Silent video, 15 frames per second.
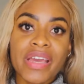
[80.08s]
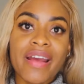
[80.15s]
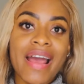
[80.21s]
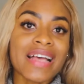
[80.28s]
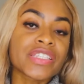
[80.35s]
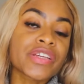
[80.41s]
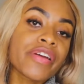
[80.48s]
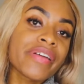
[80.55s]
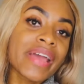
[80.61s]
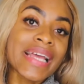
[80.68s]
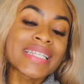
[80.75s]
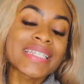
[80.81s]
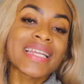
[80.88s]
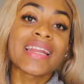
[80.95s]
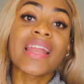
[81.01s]
there has
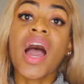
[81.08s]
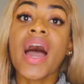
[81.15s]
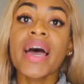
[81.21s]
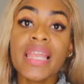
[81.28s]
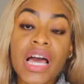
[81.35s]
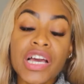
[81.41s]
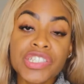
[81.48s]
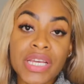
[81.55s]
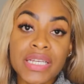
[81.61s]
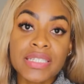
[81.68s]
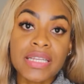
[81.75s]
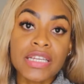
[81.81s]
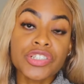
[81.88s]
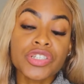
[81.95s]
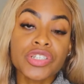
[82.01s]
created an eyelash
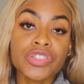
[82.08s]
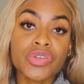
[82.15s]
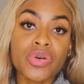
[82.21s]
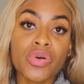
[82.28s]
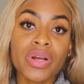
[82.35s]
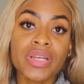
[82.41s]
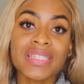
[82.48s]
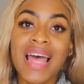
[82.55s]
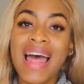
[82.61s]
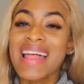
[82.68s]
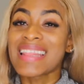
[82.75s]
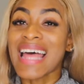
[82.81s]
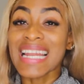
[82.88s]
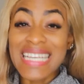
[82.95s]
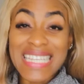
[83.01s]
extensions course
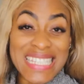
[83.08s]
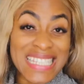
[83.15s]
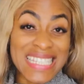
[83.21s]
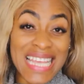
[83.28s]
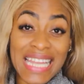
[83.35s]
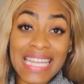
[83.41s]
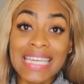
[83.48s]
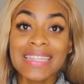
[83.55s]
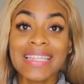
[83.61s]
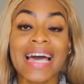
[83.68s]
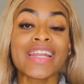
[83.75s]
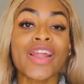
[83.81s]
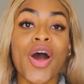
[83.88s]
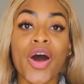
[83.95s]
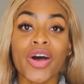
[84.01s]
that is selling
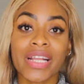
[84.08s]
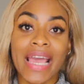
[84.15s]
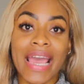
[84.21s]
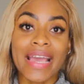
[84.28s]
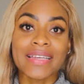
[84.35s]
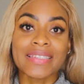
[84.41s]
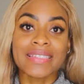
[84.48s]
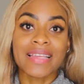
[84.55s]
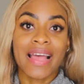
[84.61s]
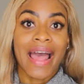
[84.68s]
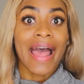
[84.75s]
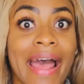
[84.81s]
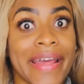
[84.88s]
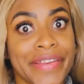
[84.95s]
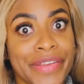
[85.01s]
like hotcakes
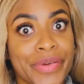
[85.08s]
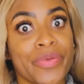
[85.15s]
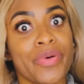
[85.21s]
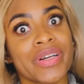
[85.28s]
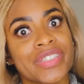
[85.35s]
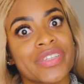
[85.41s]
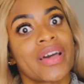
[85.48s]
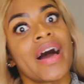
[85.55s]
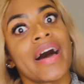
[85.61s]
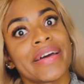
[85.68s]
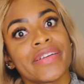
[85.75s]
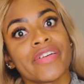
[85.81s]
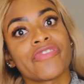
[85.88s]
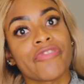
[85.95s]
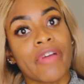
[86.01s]
and you want to
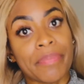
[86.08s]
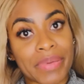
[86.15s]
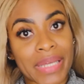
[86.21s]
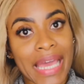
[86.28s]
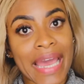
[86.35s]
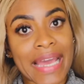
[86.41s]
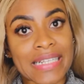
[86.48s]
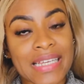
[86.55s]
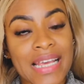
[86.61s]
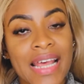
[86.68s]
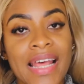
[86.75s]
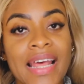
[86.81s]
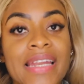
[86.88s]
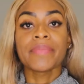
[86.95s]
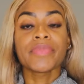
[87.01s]
kind of replicate?
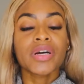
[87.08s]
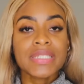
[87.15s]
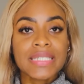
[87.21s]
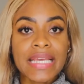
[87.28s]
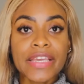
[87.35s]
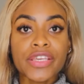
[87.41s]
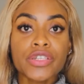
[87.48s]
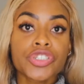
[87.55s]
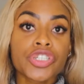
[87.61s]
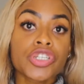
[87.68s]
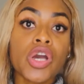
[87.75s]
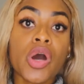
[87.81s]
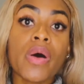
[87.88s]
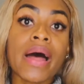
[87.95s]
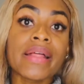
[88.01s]
I'm not saying you
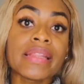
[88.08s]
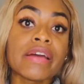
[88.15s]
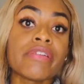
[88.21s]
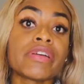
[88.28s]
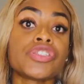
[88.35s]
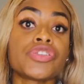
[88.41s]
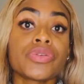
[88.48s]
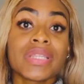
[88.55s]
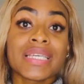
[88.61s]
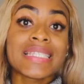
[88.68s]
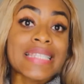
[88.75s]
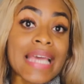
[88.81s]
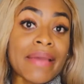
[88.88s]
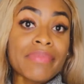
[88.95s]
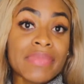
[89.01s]
should go out there and do the
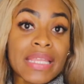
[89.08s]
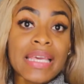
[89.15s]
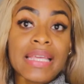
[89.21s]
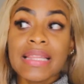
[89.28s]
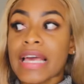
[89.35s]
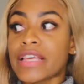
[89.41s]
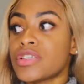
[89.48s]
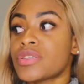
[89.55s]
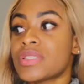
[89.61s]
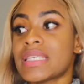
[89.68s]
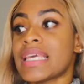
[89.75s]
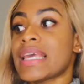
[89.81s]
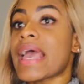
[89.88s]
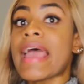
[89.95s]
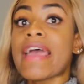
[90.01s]
same thing that you
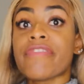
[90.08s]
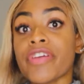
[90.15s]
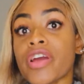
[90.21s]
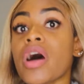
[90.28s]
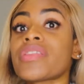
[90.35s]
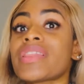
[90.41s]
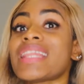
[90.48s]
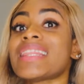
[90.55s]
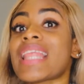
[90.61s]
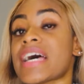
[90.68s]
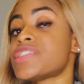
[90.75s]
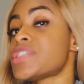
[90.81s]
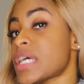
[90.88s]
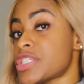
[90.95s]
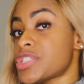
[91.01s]
see every other
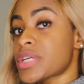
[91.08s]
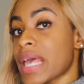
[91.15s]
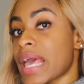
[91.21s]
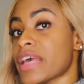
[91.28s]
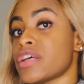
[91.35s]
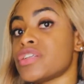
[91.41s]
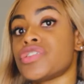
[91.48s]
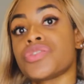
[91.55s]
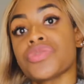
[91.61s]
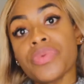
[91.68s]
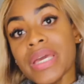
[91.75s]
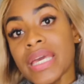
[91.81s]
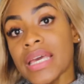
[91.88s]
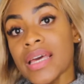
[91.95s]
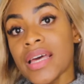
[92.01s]
lash educator
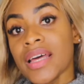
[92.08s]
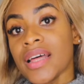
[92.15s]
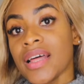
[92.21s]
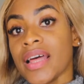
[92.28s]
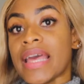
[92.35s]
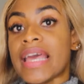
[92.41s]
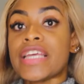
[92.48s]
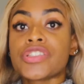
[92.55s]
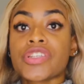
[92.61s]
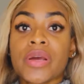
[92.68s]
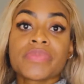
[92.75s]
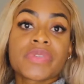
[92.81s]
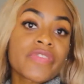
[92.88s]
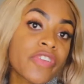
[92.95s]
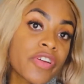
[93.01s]
doing in
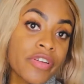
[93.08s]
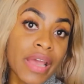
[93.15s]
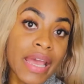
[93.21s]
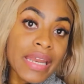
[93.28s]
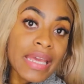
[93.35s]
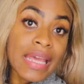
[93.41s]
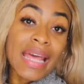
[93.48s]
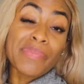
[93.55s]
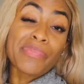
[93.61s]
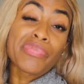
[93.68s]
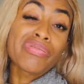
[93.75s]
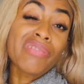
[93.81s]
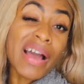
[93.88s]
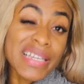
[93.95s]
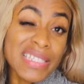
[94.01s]
terms of creating and
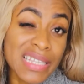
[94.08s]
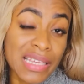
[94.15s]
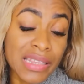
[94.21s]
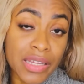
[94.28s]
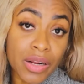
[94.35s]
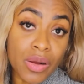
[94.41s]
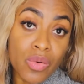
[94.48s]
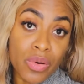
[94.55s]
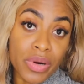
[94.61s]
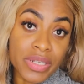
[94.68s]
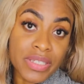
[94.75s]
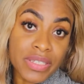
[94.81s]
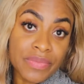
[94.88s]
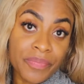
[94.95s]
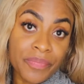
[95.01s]
pricing their
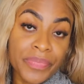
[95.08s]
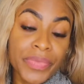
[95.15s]
course.